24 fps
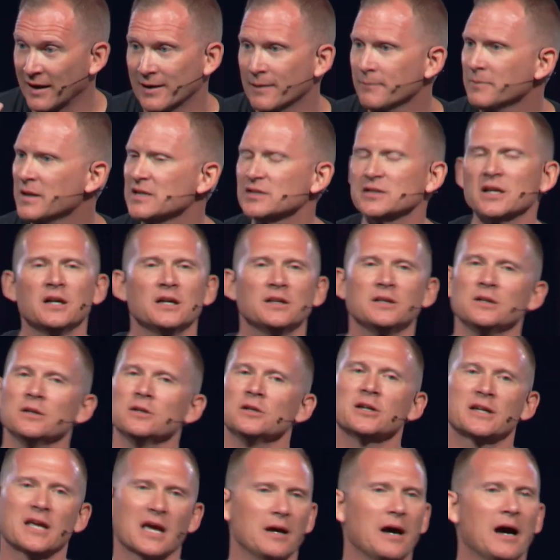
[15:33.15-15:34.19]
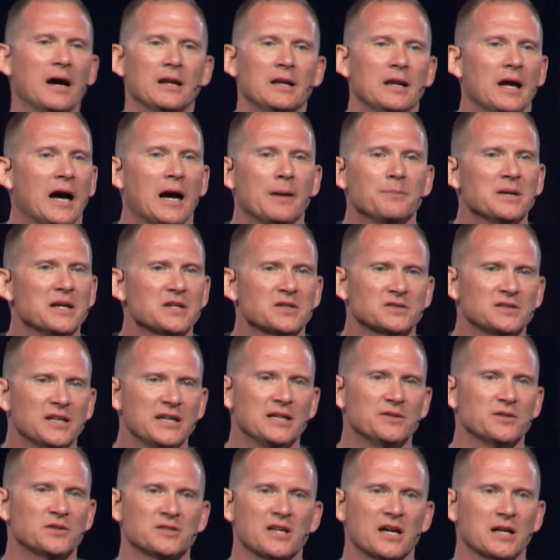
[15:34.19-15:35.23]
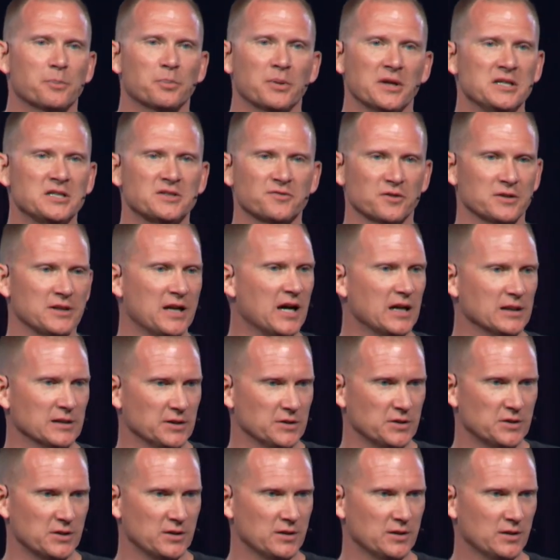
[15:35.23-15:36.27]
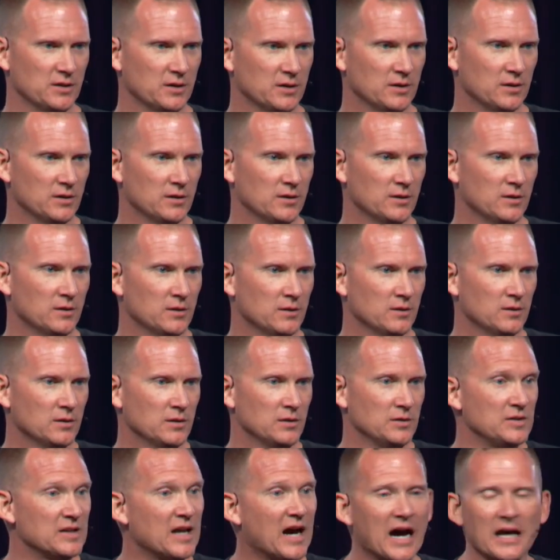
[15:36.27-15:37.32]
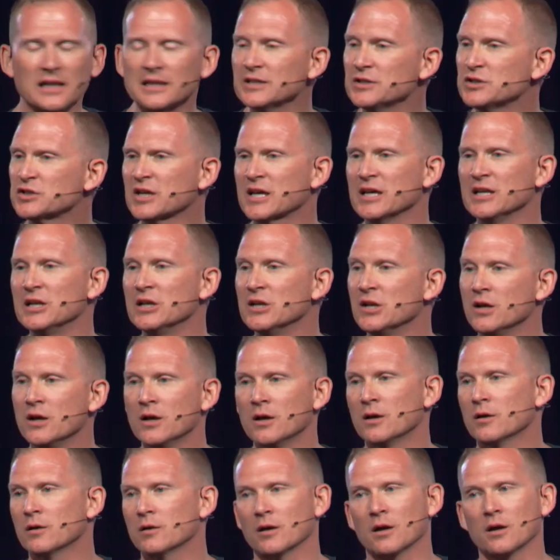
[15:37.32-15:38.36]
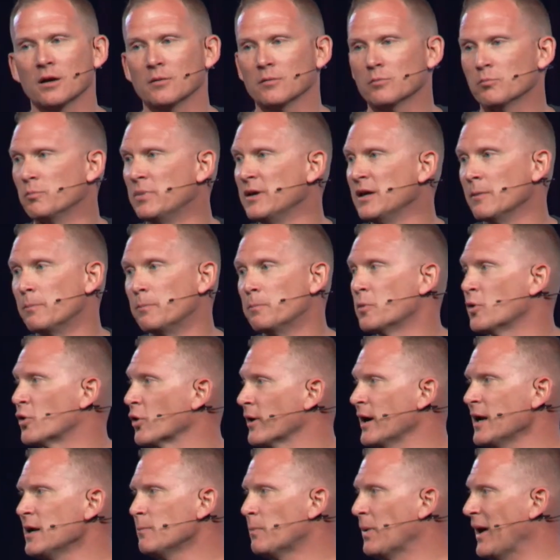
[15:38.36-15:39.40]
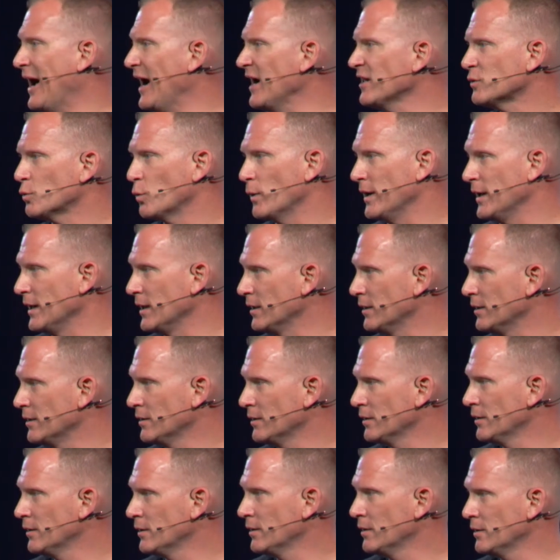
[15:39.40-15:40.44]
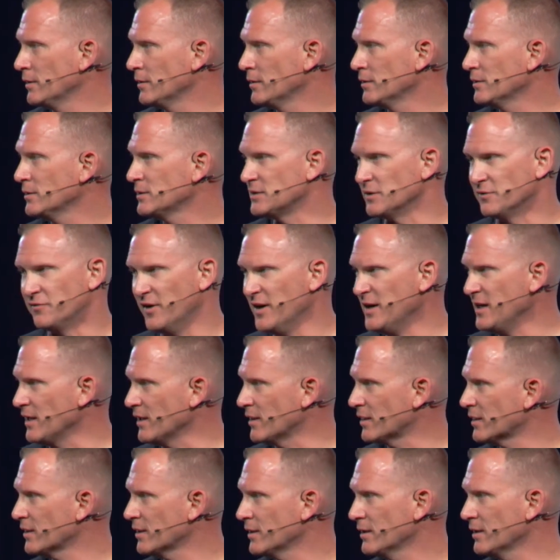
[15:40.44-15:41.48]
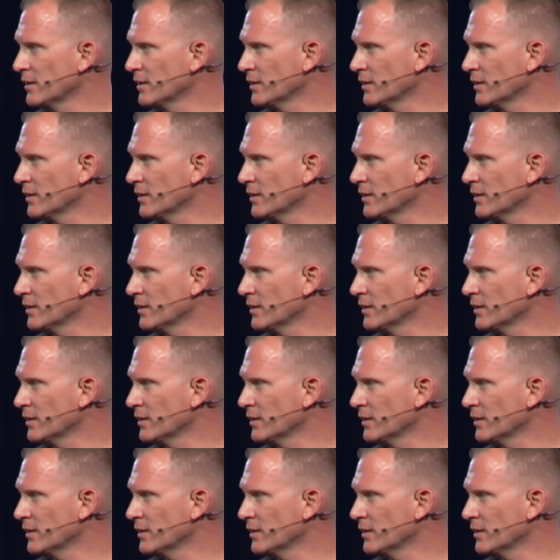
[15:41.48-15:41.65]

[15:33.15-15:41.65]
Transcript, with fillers: And I'm not, look at, I'm not saying there's not a place for knowledge. Knowledge can be a great pathway to faith.